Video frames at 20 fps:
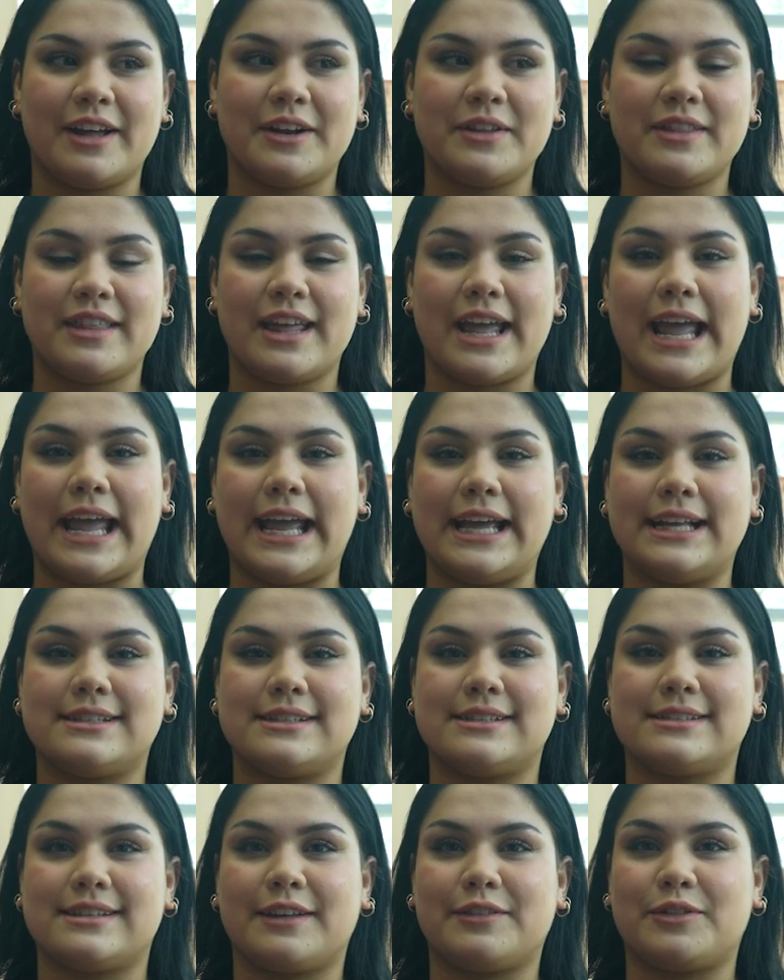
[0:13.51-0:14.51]
I know that
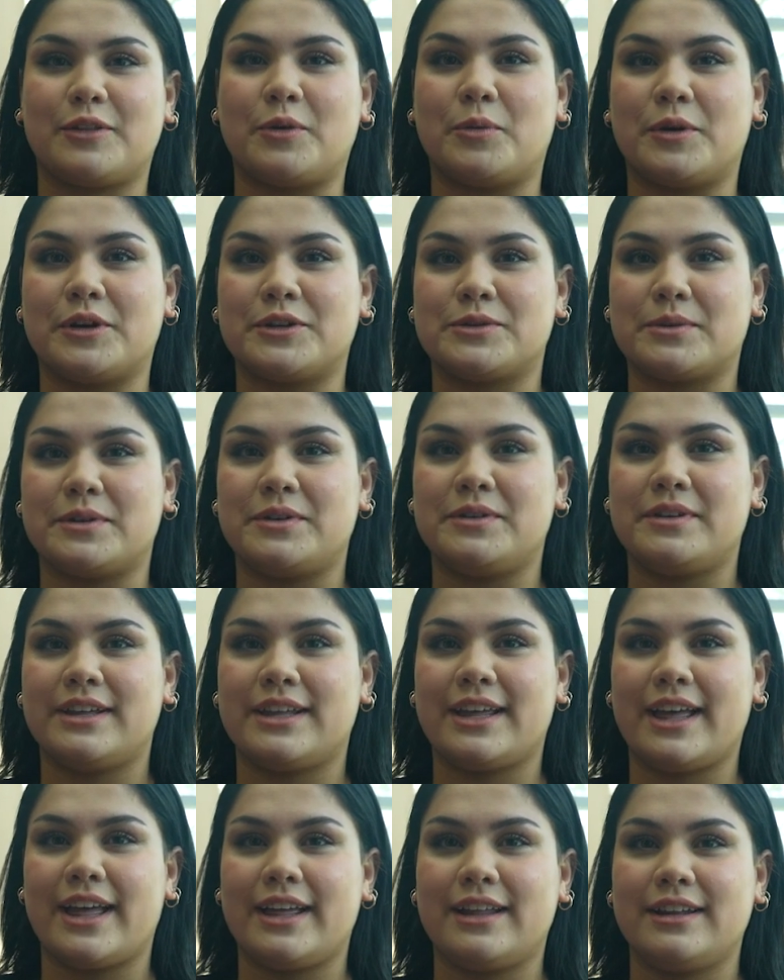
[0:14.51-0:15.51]
AIDS is like the worst one you
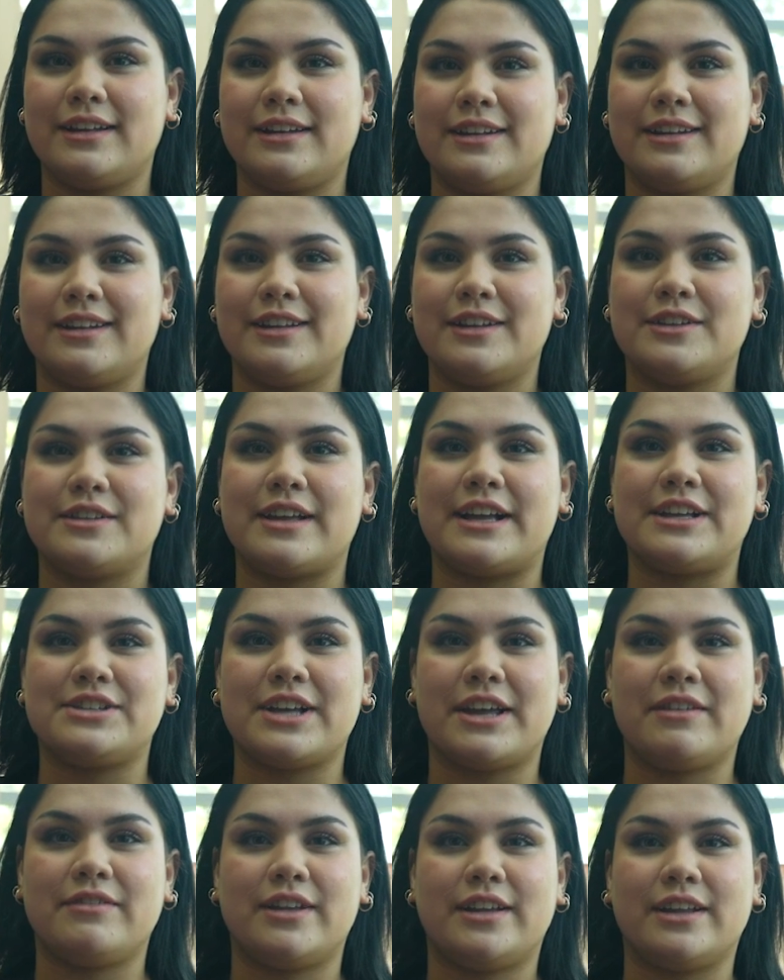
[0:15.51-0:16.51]
can get.
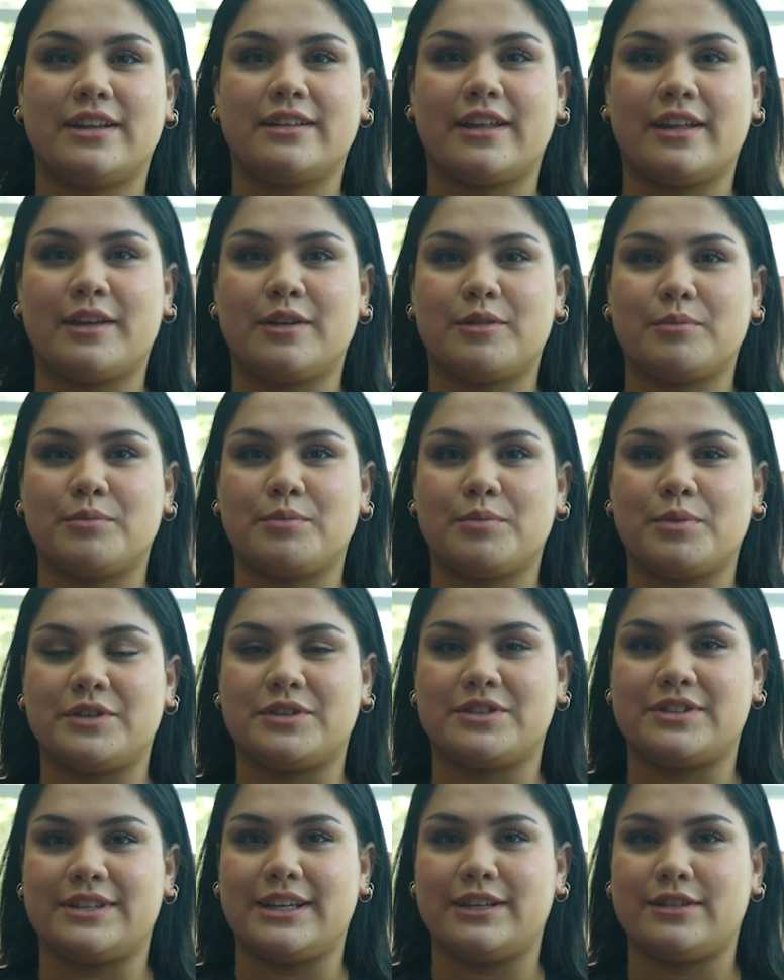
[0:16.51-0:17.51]
HIV can like
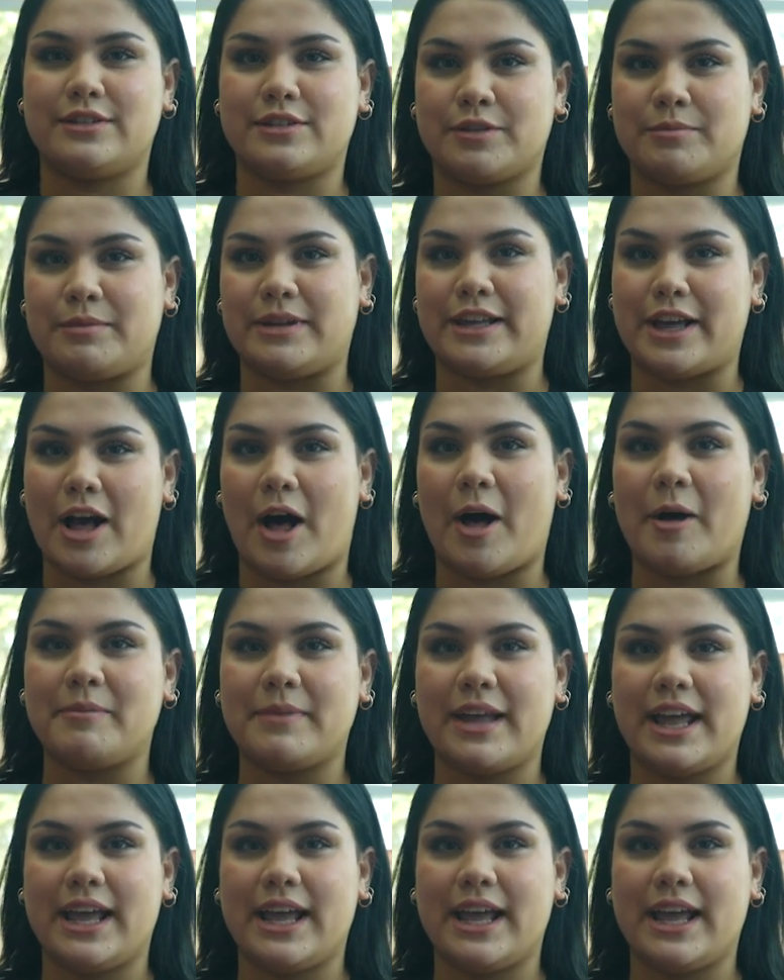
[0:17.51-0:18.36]
proceed to become